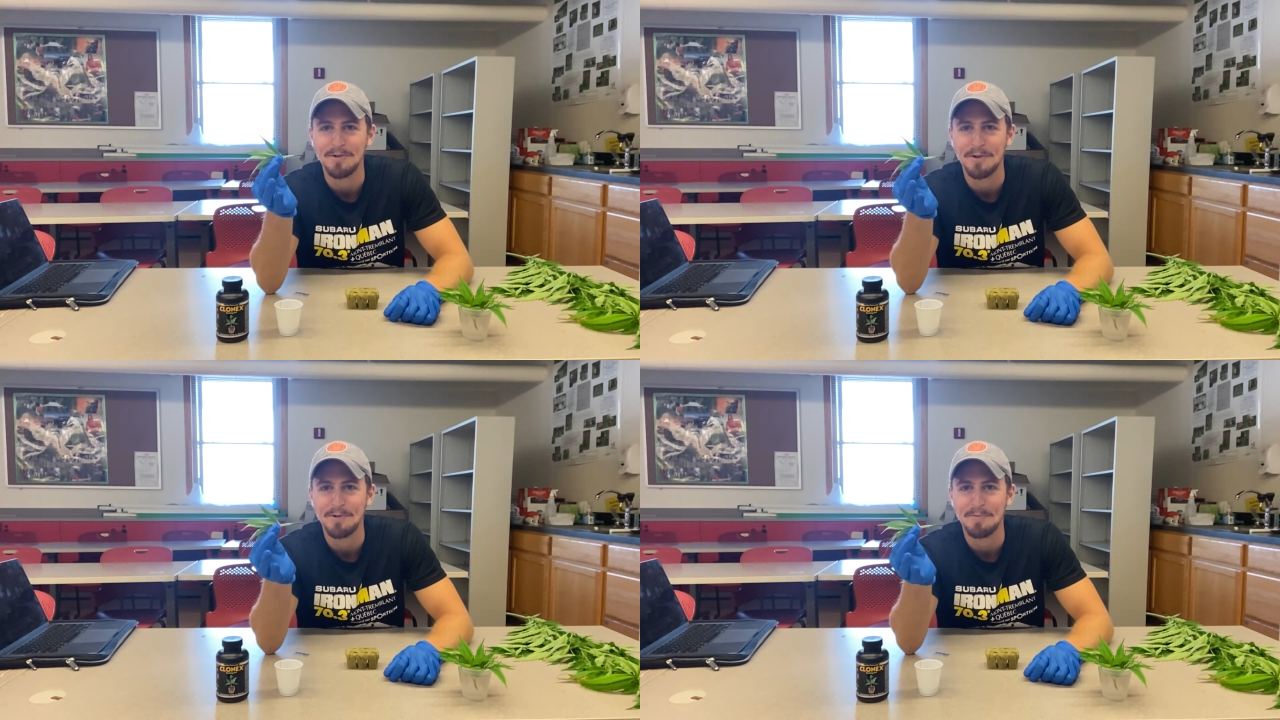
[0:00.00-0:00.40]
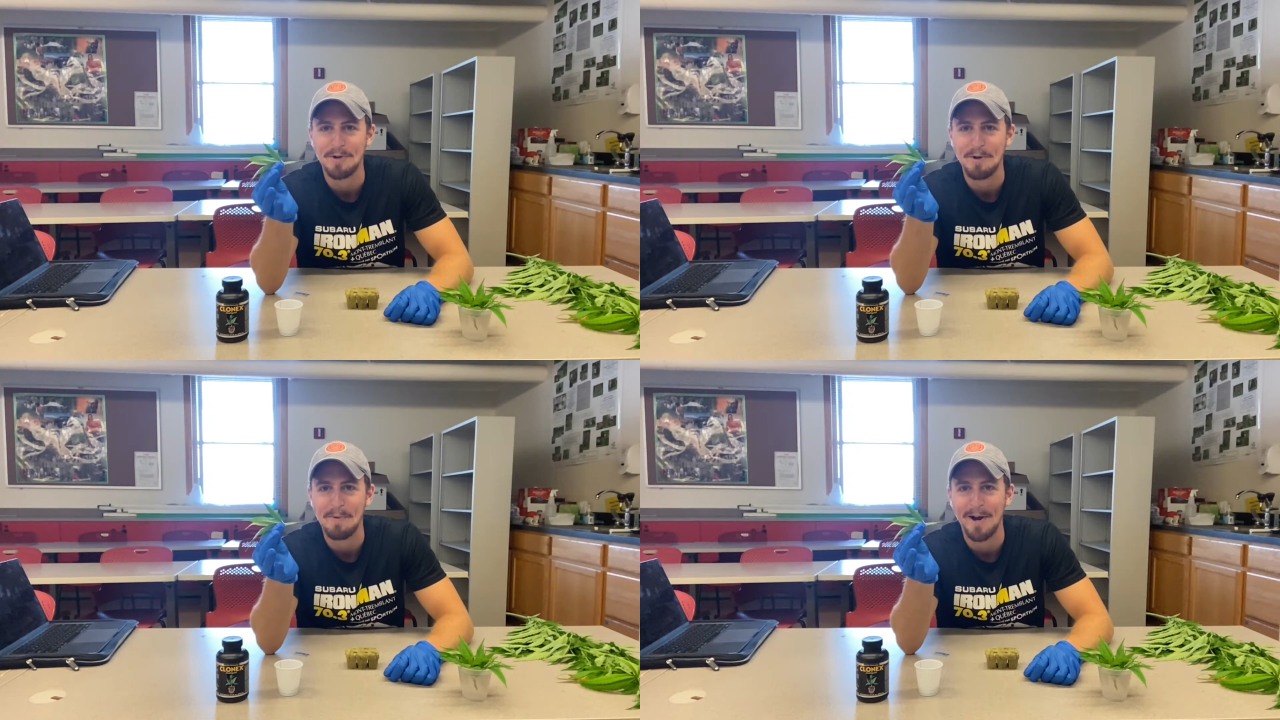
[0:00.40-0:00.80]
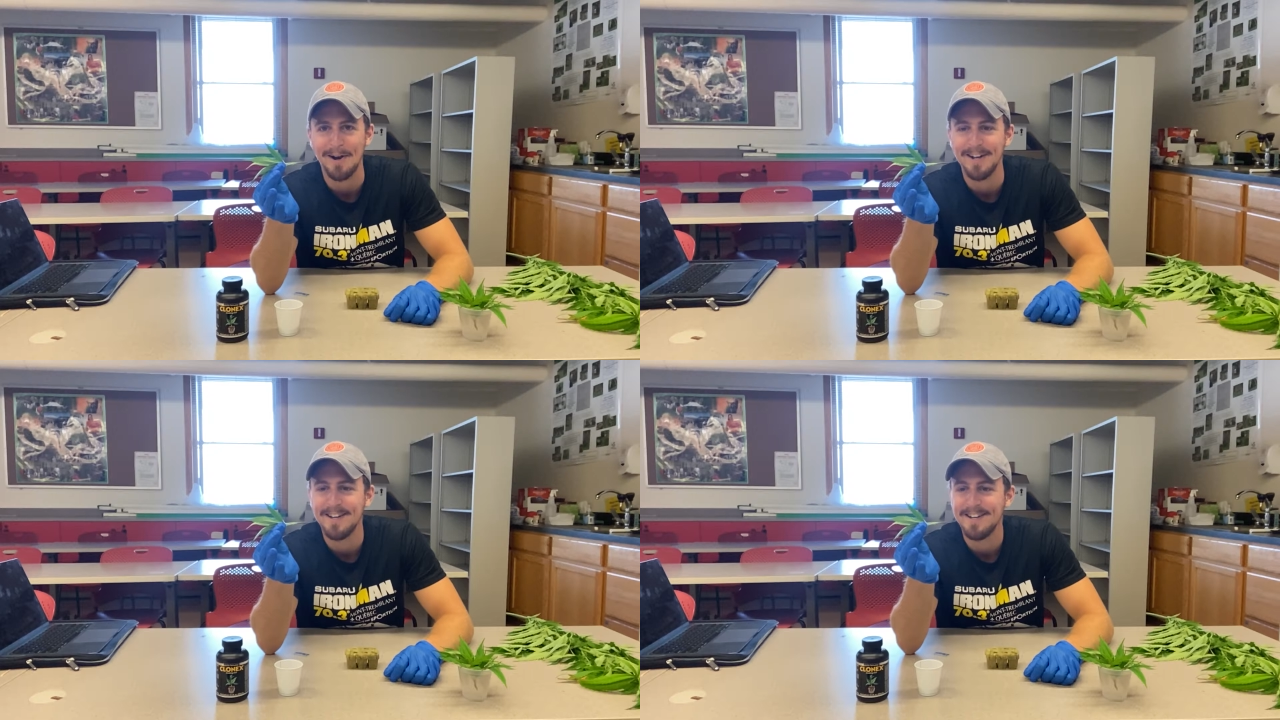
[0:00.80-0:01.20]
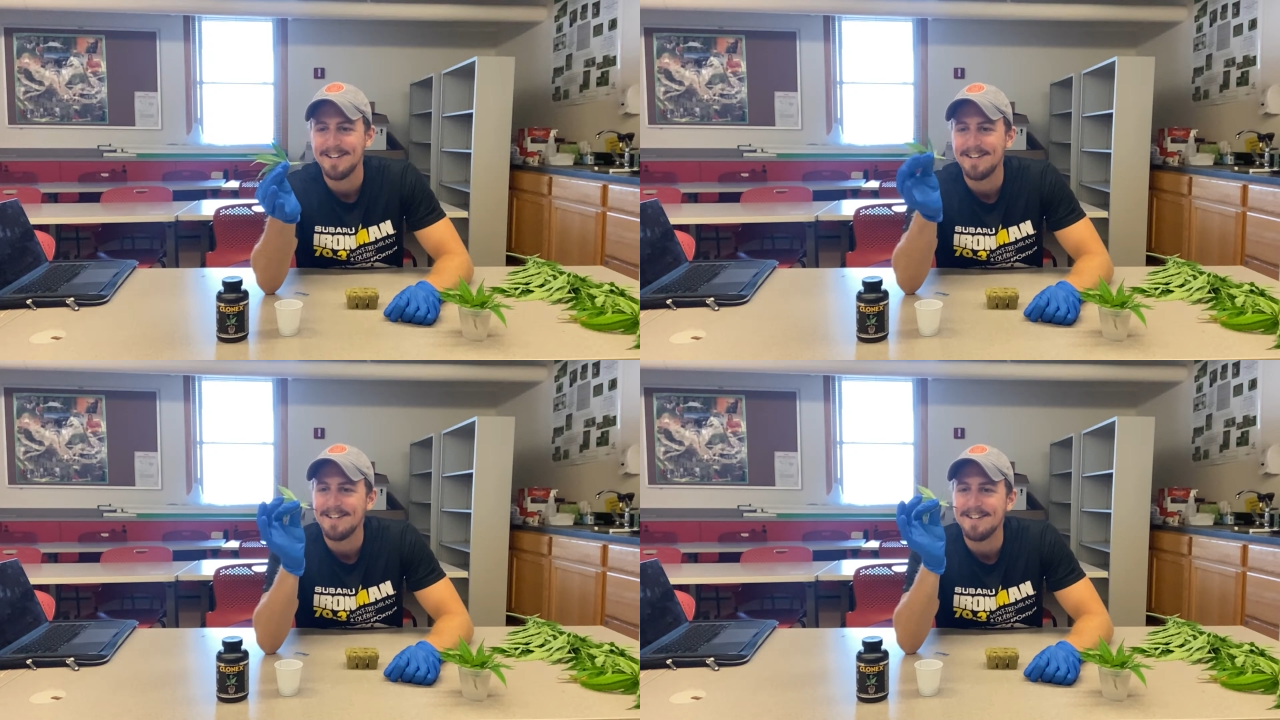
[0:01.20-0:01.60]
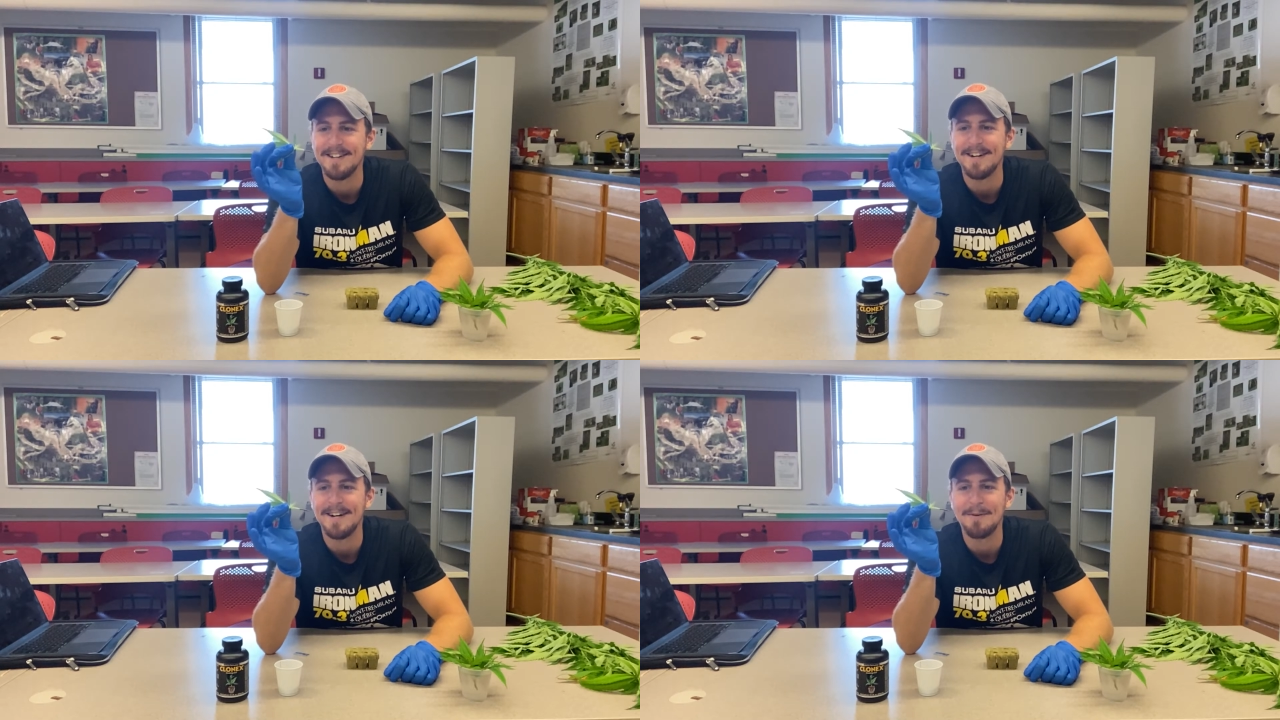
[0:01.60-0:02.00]
so it's pretty apparent
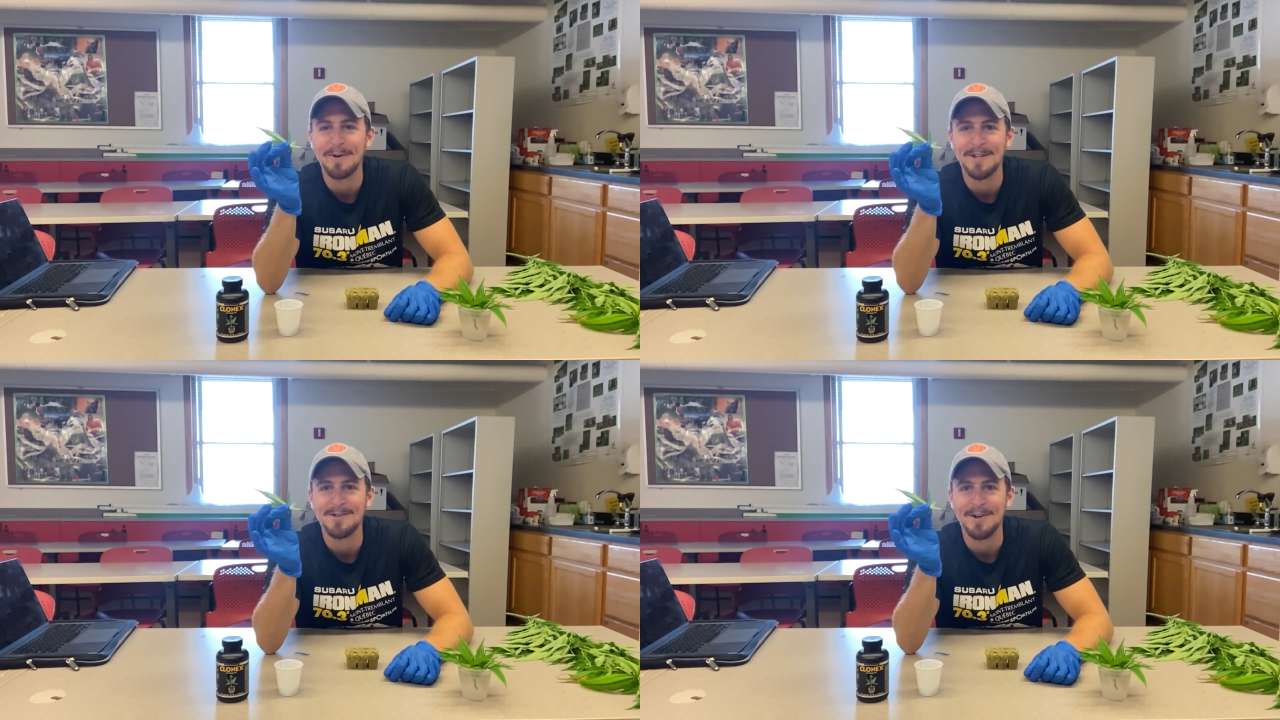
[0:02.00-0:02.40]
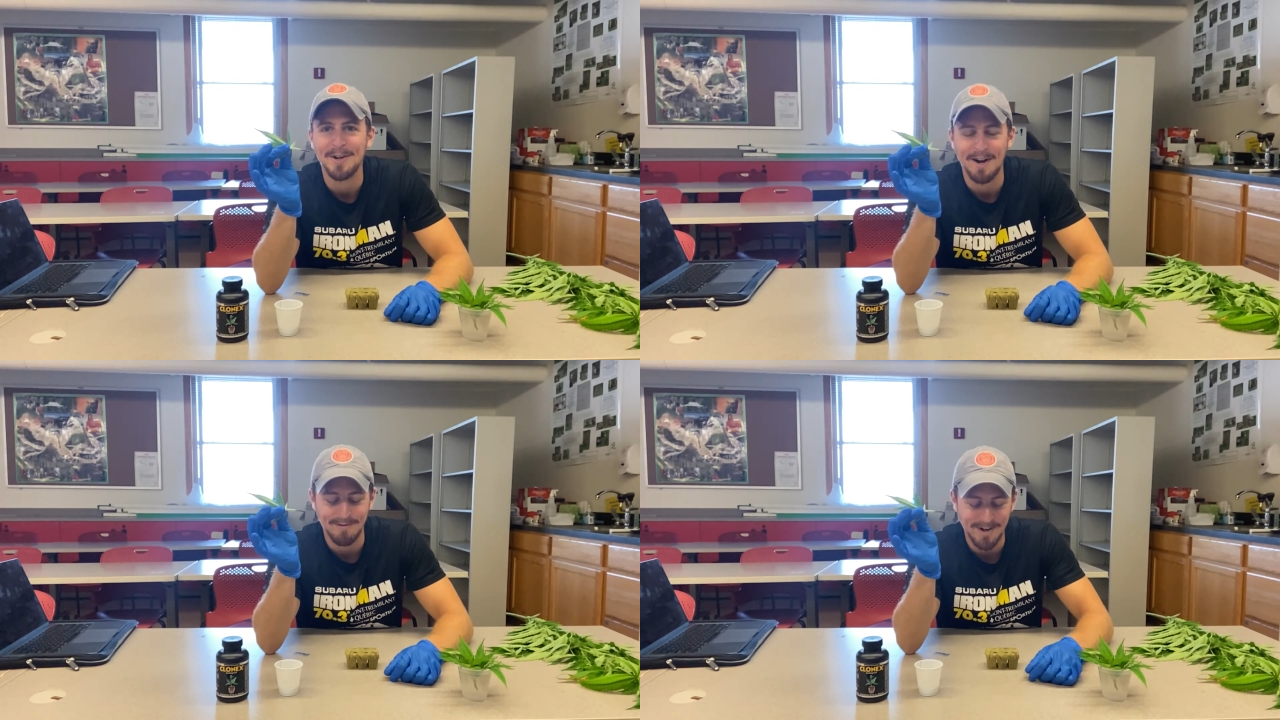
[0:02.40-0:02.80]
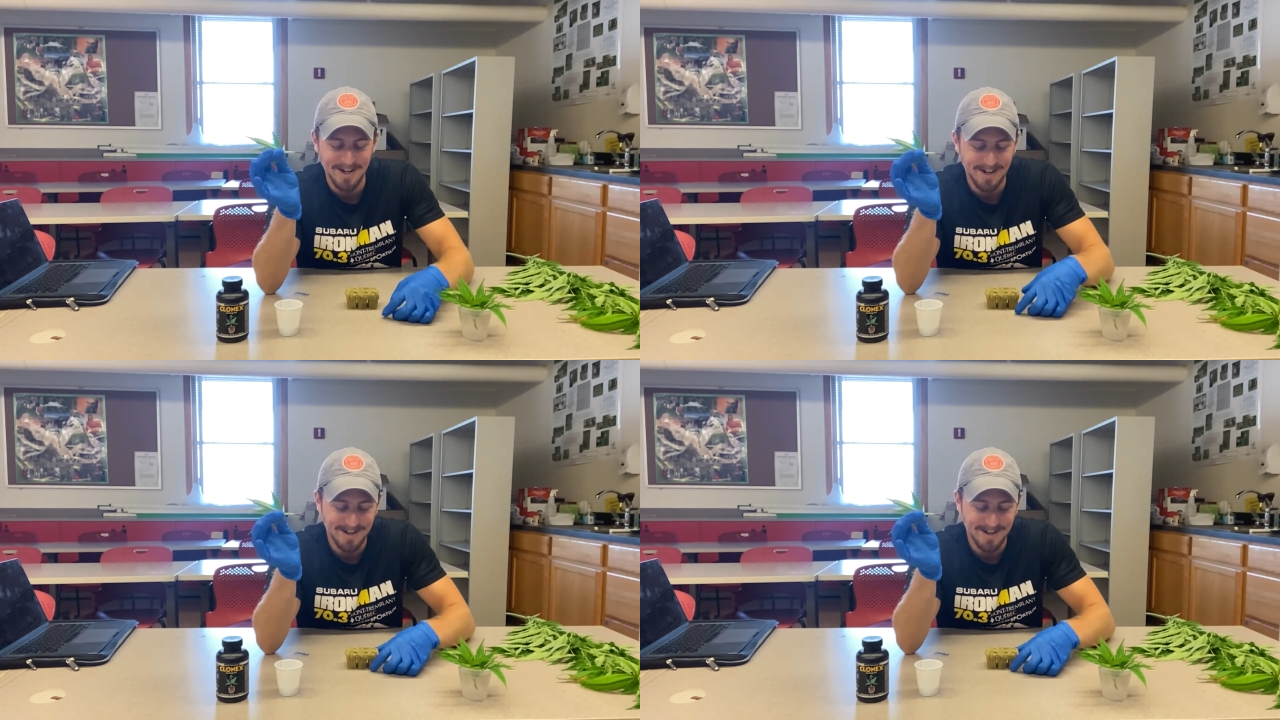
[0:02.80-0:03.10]
when it's all covered in.